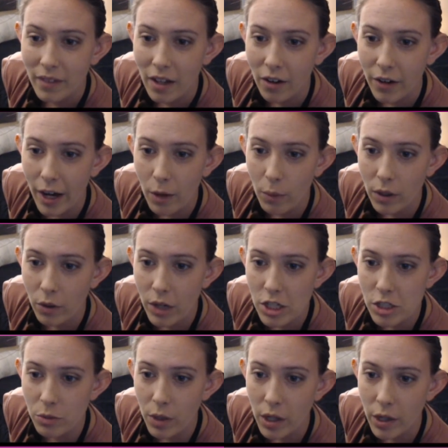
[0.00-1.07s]
Okay, one
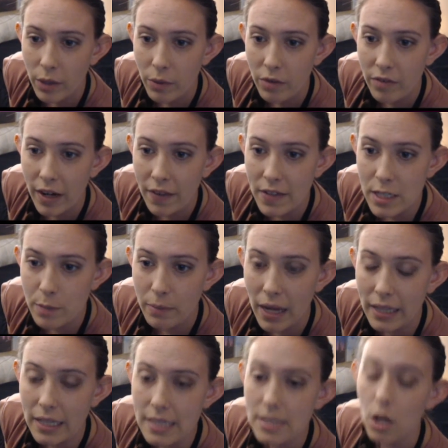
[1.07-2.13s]
question, where can we find the supply
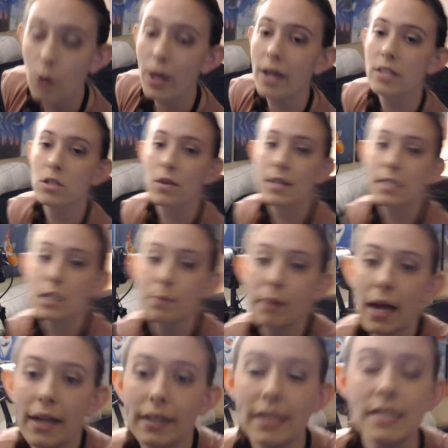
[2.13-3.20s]
list? Okay, so the
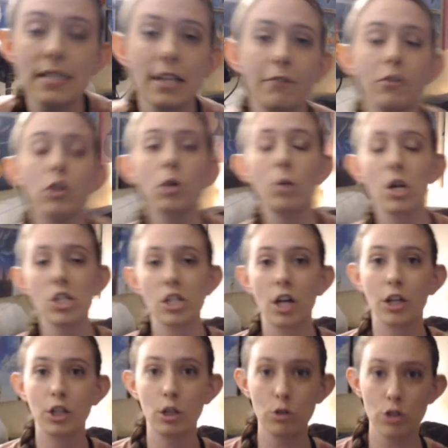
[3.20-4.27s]
supply list, if you're watching
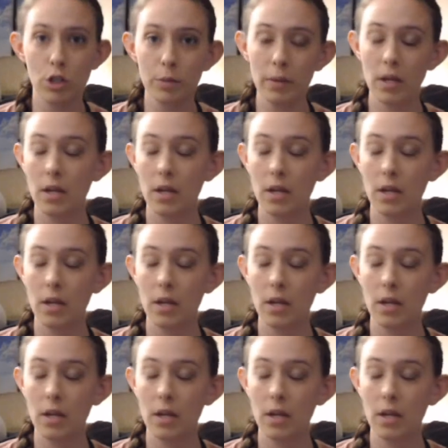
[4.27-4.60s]
on YouTube,